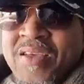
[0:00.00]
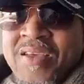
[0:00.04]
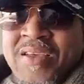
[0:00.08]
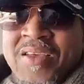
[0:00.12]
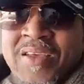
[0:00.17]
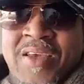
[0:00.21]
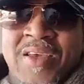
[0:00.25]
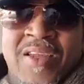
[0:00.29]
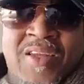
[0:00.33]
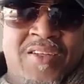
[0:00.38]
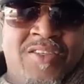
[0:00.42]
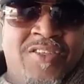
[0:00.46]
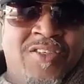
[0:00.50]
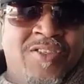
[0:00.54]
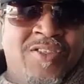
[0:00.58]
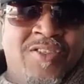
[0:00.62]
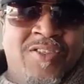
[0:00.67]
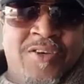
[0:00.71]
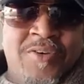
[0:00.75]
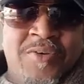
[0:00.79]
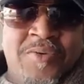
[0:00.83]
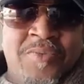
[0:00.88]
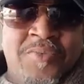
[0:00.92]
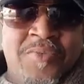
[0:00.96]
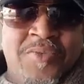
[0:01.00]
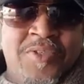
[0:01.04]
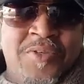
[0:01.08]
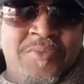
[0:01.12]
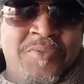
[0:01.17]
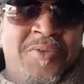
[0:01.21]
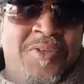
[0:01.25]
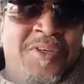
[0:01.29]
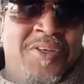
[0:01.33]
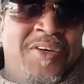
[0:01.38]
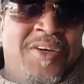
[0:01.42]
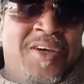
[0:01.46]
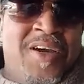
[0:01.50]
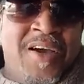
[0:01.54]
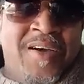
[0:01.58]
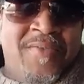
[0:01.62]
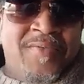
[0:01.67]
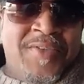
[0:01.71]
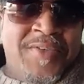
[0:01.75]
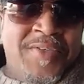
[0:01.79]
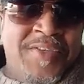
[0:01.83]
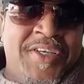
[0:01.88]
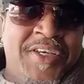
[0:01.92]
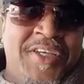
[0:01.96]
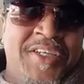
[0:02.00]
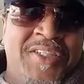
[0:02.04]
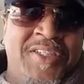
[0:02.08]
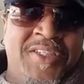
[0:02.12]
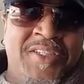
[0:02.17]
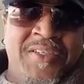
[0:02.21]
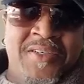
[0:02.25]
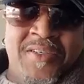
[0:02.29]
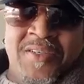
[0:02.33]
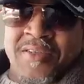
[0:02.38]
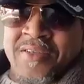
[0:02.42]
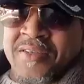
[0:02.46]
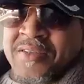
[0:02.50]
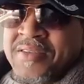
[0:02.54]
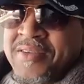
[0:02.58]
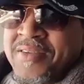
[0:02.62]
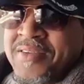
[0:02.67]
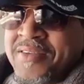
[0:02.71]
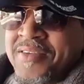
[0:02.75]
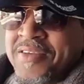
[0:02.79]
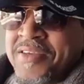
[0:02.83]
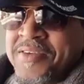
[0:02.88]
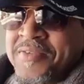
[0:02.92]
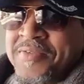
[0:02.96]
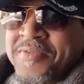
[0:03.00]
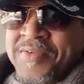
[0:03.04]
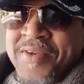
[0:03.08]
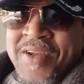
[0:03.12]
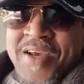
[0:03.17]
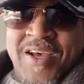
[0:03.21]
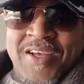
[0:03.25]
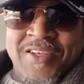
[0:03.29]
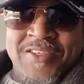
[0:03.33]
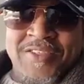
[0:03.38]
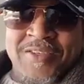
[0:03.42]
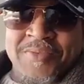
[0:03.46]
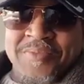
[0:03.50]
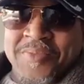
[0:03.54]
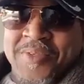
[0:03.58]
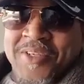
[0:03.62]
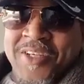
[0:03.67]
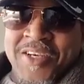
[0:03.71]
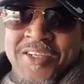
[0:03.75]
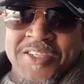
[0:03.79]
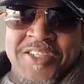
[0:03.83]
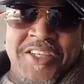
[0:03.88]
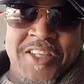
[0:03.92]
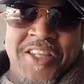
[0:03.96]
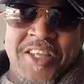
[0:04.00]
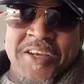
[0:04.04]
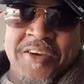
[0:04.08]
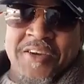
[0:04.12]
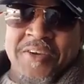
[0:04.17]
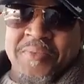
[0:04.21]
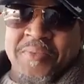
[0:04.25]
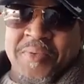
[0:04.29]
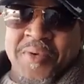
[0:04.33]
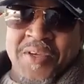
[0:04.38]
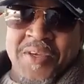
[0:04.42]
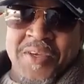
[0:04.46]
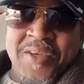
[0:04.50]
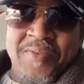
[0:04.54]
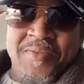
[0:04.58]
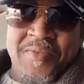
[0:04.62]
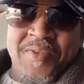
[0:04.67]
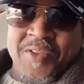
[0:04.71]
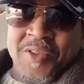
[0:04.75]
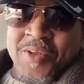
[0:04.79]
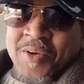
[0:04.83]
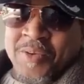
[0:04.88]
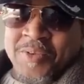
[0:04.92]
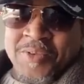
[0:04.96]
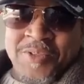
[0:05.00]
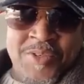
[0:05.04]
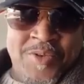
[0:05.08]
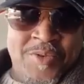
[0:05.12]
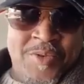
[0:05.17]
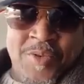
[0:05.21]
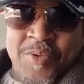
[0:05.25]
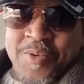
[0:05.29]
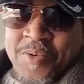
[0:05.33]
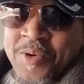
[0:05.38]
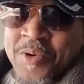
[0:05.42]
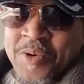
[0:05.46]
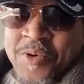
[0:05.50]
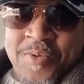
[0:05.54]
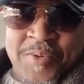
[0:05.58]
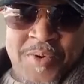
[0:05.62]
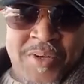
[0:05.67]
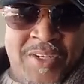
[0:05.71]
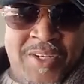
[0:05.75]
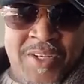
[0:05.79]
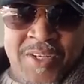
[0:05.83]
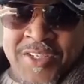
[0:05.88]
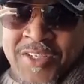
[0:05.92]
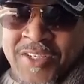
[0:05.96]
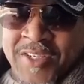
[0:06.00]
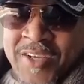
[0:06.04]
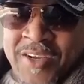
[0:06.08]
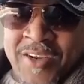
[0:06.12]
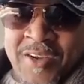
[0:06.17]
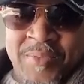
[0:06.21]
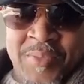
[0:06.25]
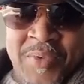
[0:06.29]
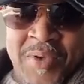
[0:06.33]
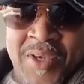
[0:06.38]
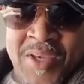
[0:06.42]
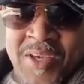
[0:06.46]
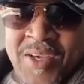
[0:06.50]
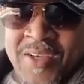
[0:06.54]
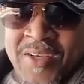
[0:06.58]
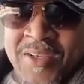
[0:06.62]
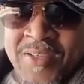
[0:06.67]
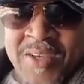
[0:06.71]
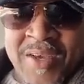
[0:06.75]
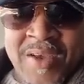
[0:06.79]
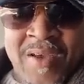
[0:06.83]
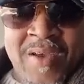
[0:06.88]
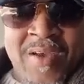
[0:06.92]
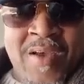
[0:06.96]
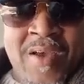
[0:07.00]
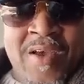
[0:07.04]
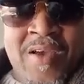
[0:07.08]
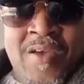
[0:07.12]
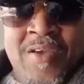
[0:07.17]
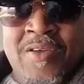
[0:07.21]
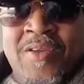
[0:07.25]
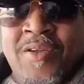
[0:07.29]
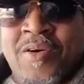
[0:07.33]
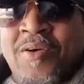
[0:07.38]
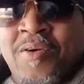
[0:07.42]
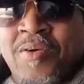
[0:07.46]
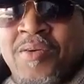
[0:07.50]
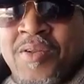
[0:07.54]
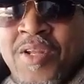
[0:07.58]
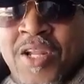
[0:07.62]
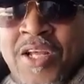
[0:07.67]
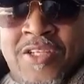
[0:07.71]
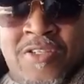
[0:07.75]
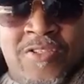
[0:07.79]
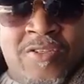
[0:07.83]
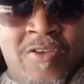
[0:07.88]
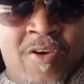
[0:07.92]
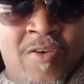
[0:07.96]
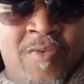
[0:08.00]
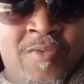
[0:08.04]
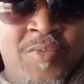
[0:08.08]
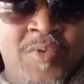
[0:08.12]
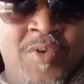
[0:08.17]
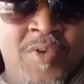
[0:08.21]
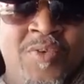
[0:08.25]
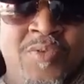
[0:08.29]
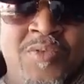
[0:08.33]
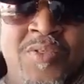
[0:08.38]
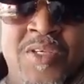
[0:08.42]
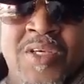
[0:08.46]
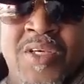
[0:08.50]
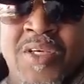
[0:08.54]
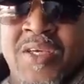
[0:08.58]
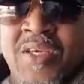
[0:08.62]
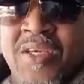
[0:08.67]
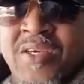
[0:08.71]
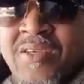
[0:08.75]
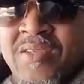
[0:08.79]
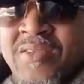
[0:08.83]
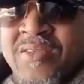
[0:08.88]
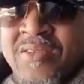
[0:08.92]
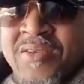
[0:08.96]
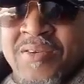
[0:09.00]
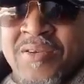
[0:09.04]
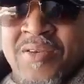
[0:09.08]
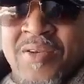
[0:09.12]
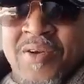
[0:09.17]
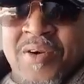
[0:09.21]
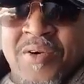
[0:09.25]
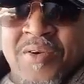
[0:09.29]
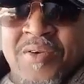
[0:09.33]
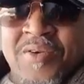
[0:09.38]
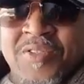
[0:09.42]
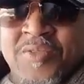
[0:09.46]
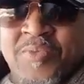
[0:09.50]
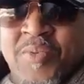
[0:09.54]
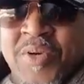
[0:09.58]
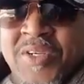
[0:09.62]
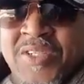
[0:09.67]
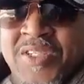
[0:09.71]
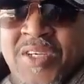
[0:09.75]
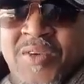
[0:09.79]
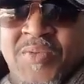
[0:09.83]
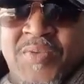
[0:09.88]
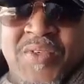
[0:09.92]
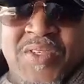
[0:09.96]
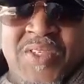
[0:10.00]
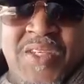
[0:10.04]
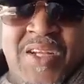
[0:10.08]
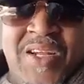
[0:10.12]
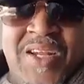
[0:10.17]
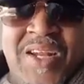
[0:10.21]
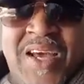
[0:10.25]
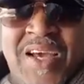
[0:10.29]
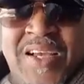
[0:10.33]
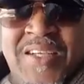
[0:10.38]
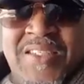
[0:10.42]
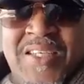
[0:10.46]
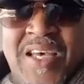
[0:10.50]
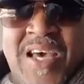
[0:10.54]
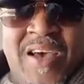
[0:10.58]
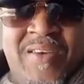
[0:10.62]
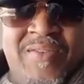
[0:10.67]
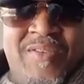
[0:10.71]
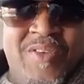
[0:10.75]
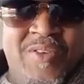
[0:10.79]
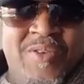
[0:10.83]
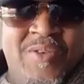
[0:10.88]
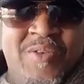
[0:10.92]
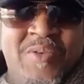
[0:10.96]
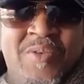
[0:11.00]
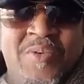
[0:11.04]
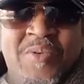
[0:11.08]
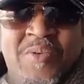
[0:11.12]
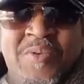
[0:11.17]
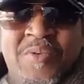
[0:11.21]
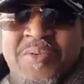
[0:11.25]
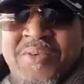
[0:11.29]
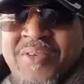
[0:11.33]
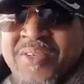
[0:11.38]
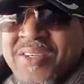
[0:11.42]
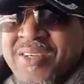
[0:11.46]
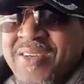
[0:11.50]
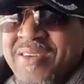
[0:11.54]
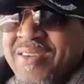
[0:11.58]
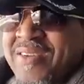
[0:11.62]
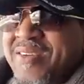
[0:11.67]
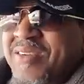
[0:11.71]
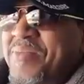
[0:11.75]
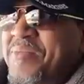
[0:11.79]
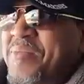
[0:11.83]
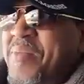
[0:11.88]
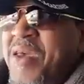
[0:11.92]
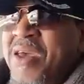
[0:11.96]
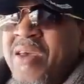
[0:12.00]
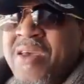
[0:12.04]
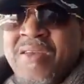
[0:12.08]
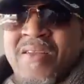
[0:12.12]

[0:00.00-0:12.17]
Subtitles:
Get into some good conversation, and if not, some touch therapy. For those who don't know what touch therapy is, that soft music, and, especially if it's a nice afternoon, man,